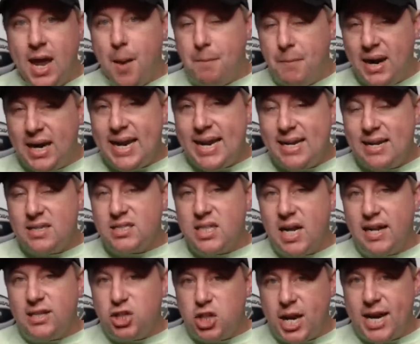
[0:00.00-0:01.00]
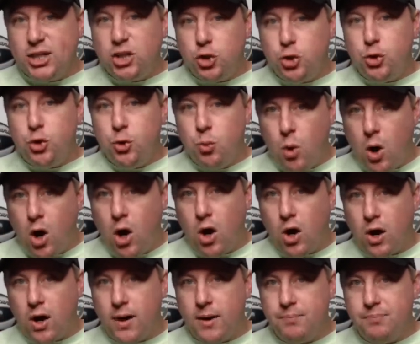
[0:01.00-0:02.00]
Money does not change who you
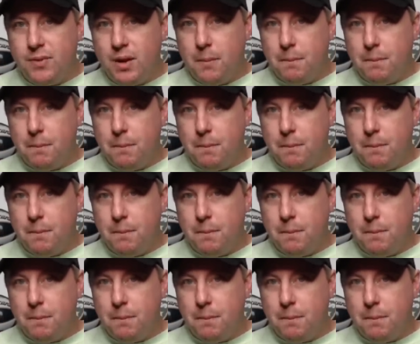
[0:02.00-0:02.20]
are.